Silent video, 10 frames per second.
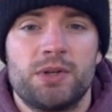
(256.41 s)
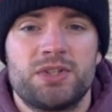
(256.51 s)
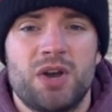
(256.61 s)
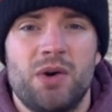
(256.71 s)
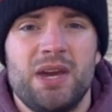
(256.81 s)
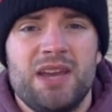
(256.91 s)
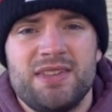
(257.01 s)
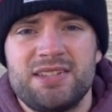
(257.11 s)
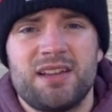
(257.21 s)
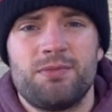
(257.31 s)
So
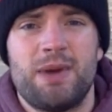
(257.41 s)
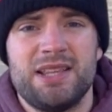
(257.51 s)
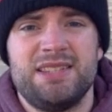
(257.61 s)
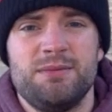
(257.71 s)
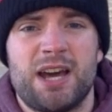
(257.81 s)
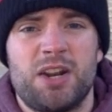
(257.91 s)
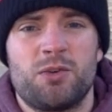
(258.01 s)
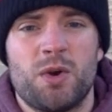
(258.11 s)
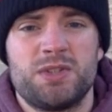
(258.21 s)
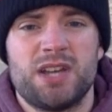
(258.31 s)
this stuff might seem kind of
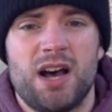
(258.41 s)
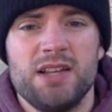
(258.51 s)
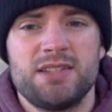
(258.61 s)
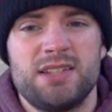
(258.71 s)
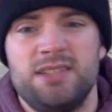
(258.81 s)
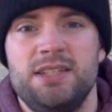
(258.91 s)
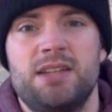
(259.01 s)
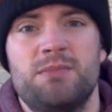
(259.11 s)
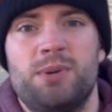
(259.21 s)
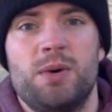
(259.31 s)
gross to us,
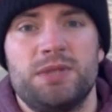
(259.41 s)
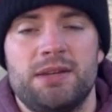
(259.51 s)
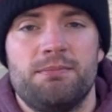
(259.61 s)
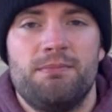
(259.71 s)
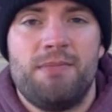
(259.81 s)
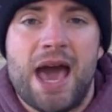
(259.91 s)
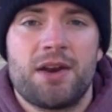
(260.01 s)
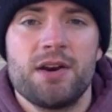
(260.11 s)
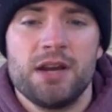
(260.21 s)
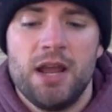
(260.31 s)
decomposing
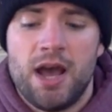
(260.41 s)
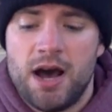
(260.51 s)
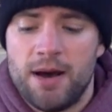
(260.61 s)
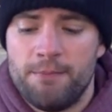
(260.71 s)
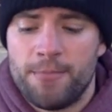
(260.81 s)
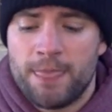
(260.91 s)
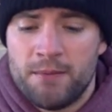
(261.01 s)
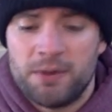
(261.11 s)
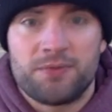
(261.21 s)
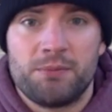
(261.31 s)
matter,
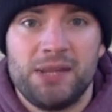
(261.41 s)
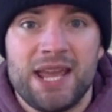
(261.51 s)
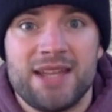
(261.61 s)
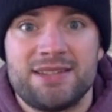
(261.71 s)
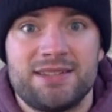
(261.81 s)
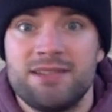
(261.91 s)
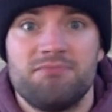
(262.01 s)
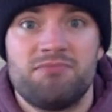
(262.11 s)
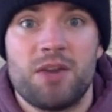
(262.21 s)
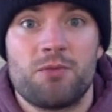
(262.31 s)
but for plants,
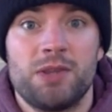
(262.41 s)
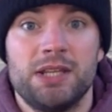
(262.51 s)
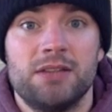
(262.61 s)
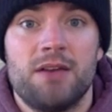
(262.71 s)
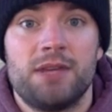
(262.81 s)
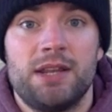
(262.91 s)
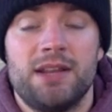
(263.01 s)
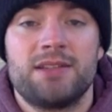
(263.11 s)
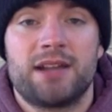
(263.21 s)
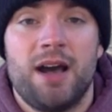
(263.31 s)
they really love it, and
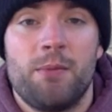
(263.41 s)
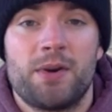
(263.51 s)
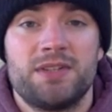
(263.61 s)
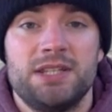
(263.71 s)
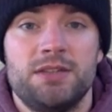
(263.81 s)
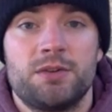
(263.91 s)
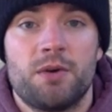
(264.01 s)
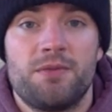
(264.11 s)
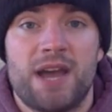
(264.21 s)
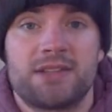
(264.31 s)
it's going to help our seeds grow
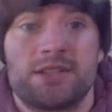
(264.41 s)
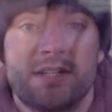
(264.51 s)
faster.